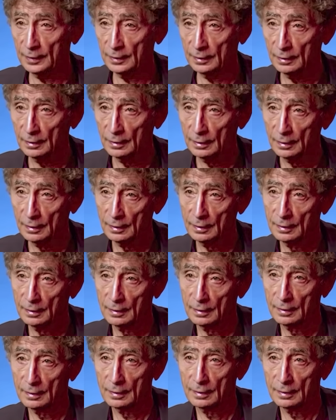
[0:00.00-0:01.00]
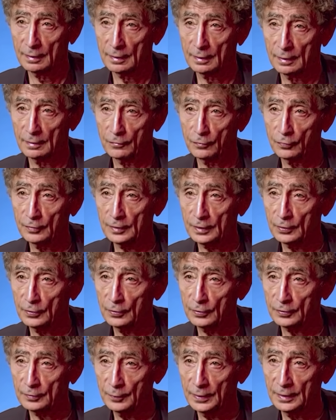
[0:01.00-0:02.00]
Physician and addiction
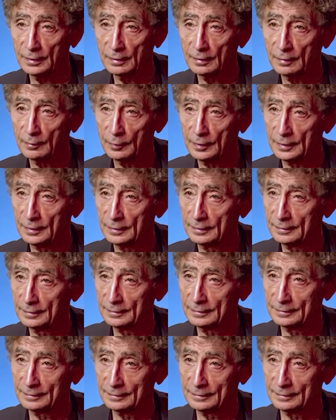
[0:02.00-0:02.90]
expert Dr. Gabor